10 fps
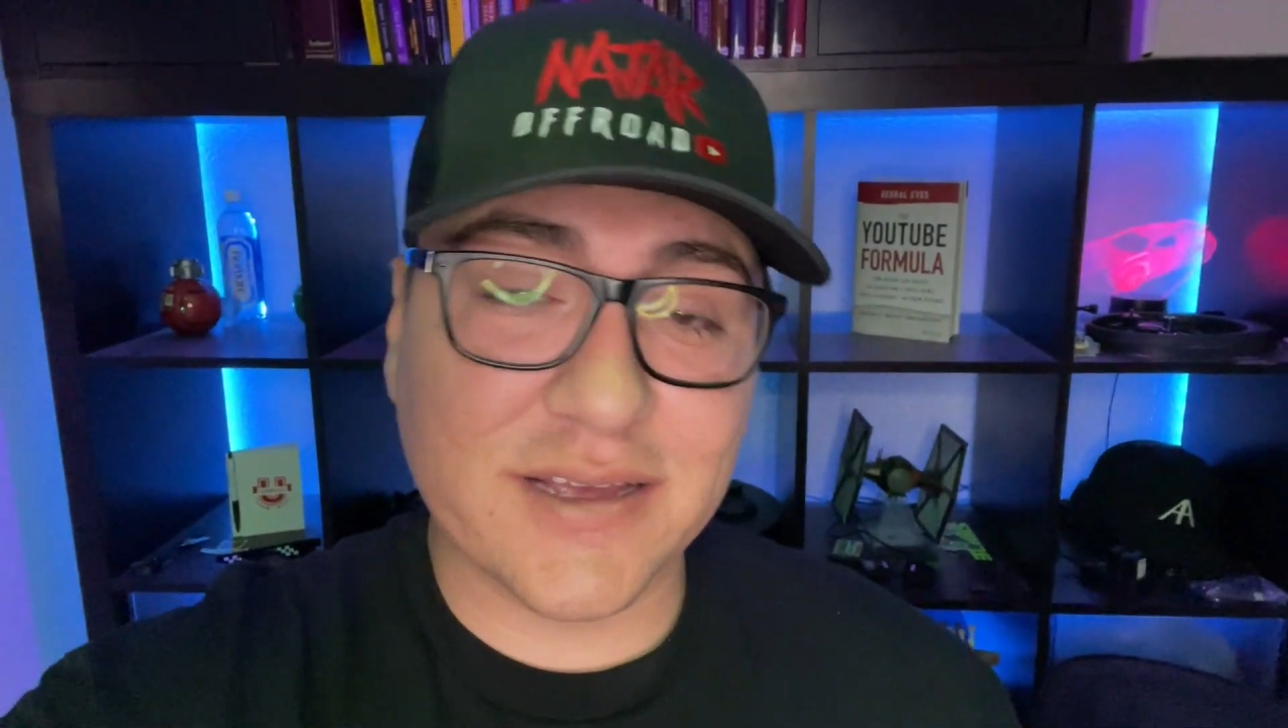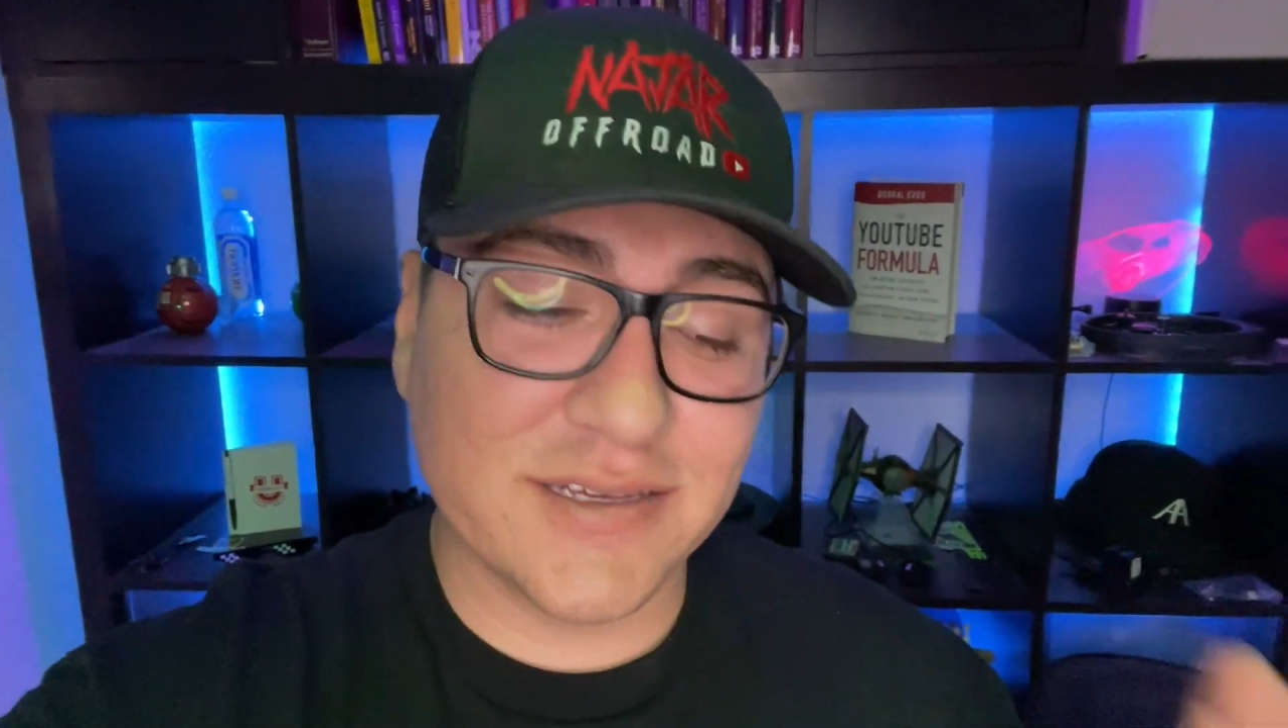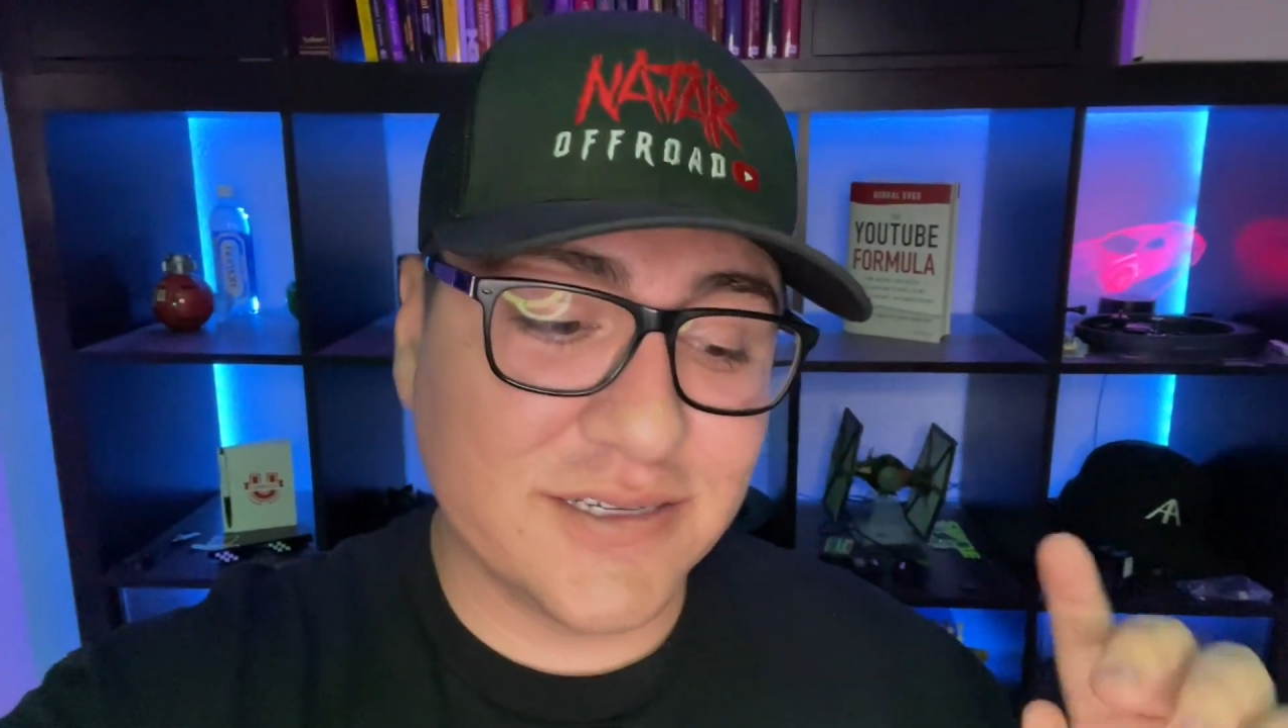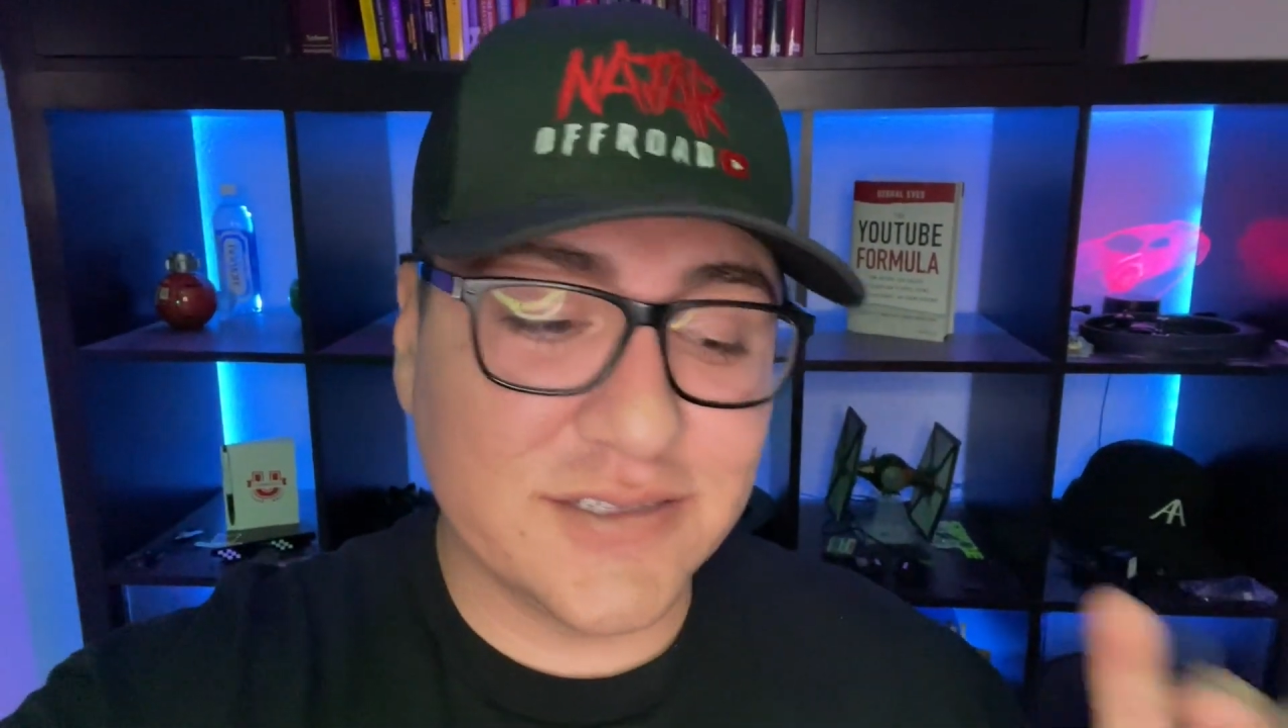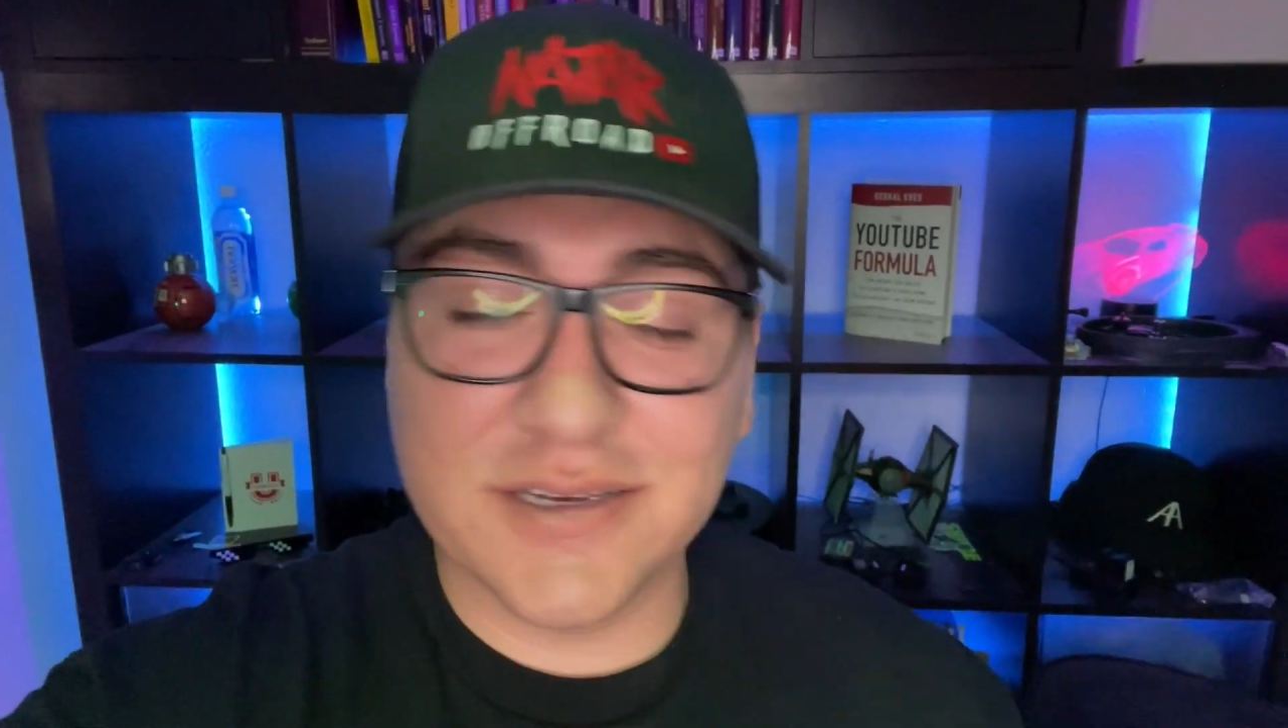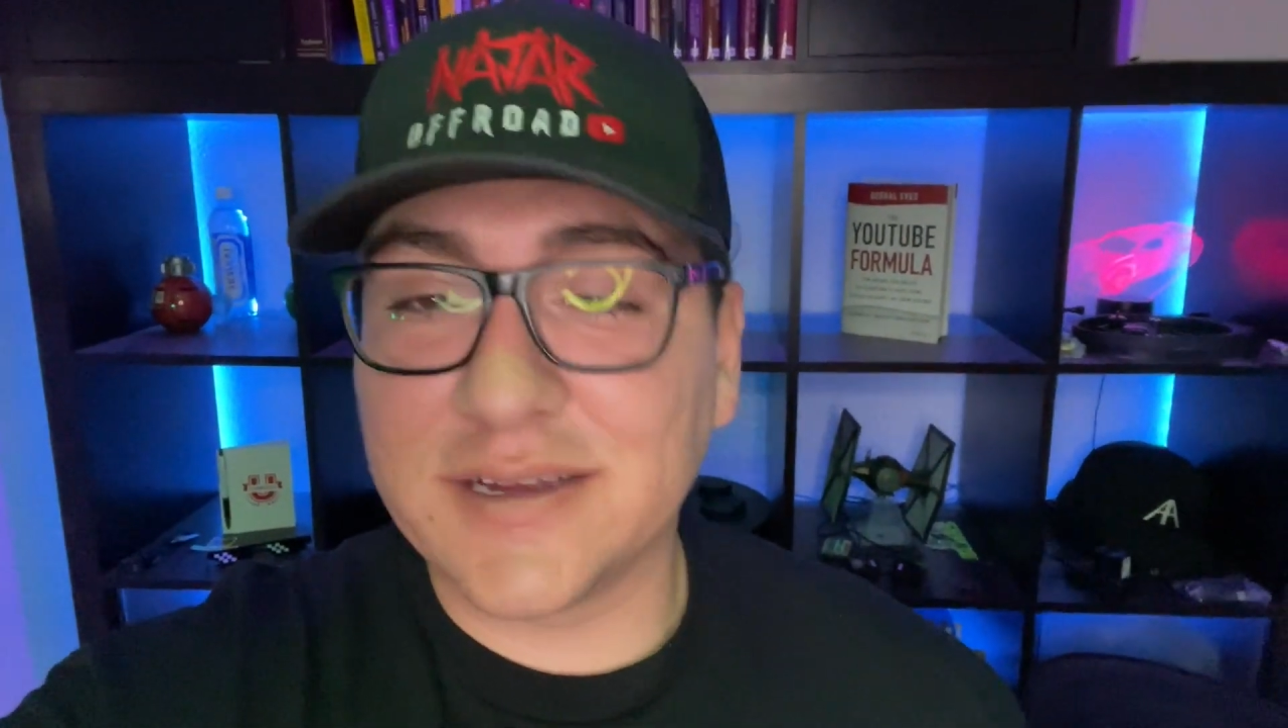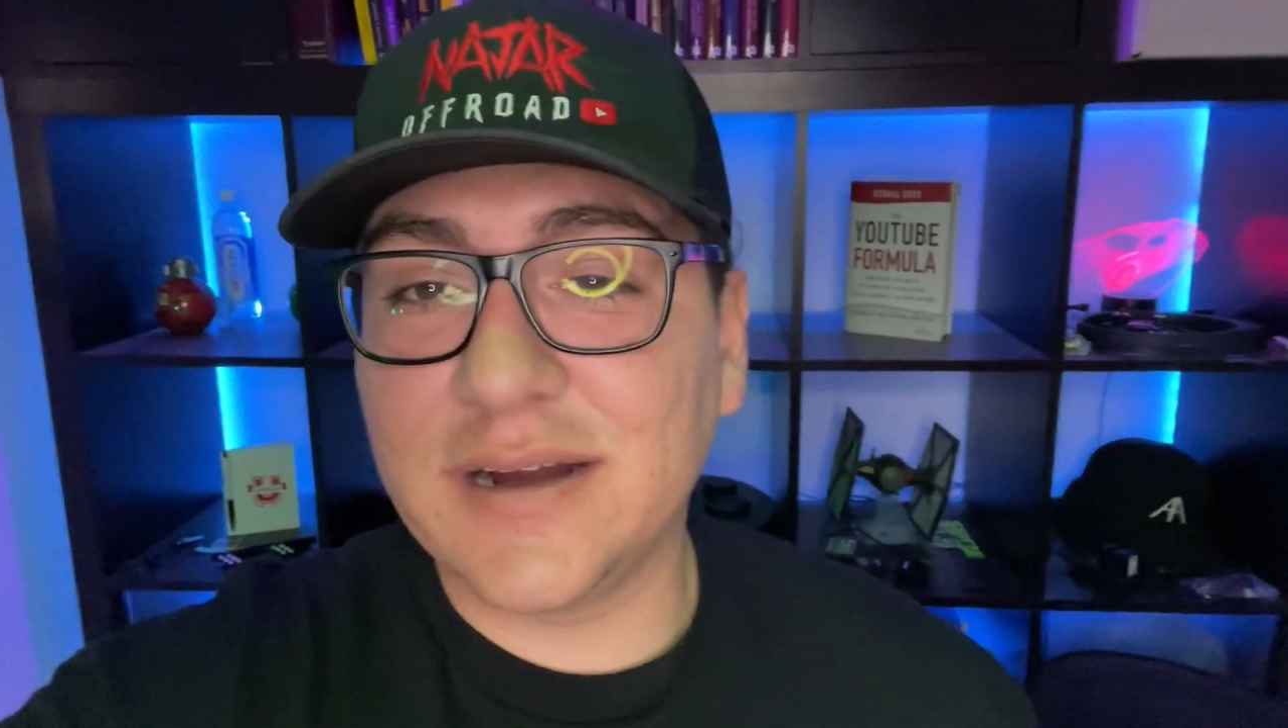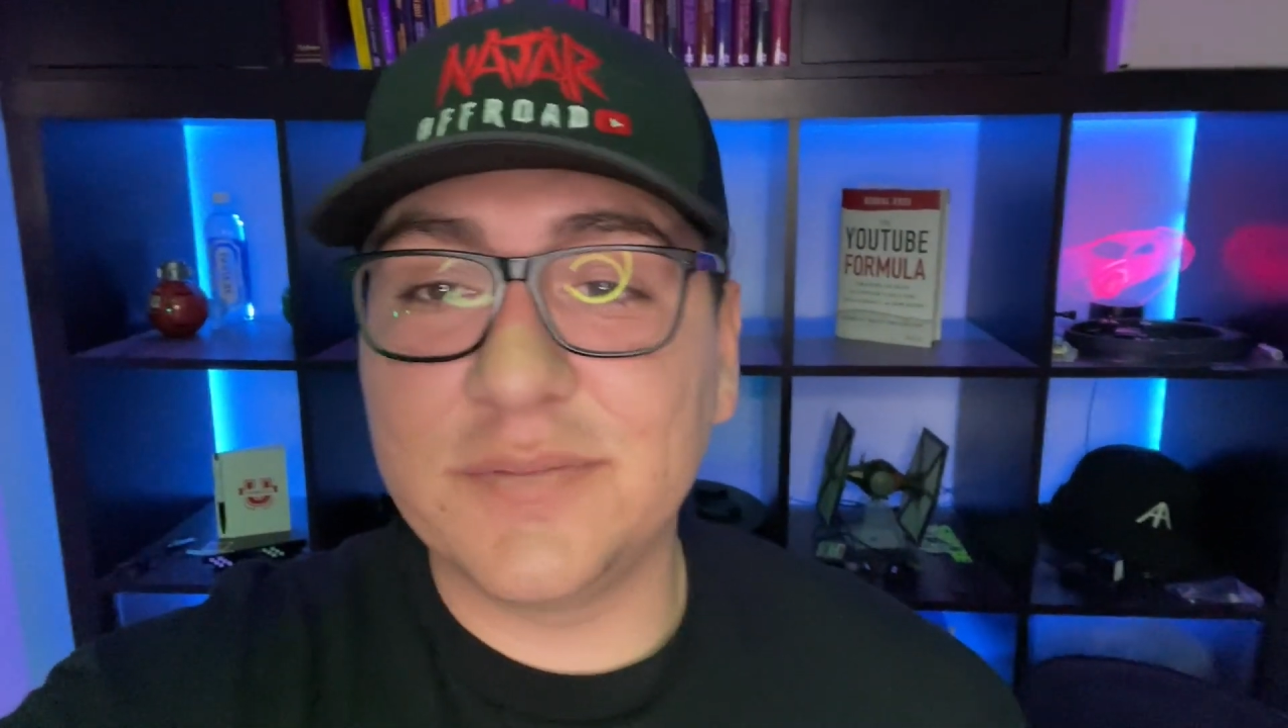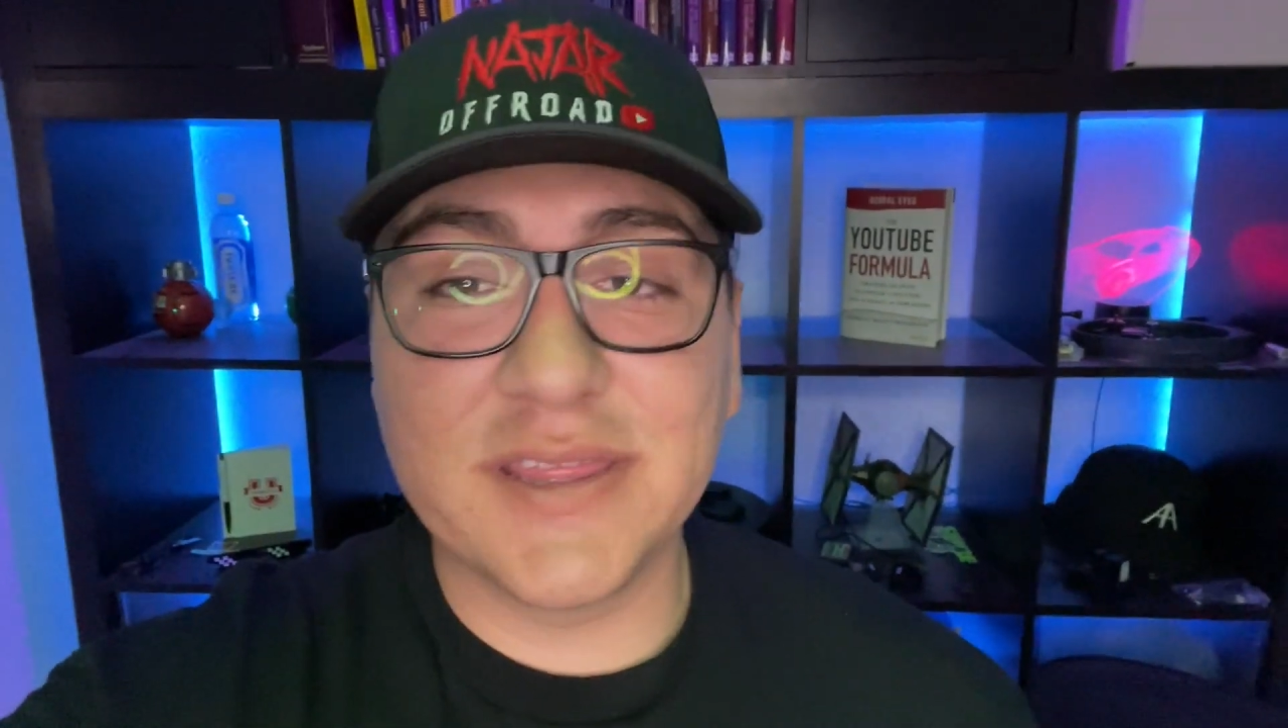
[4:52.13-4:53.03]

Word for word: because he took care of me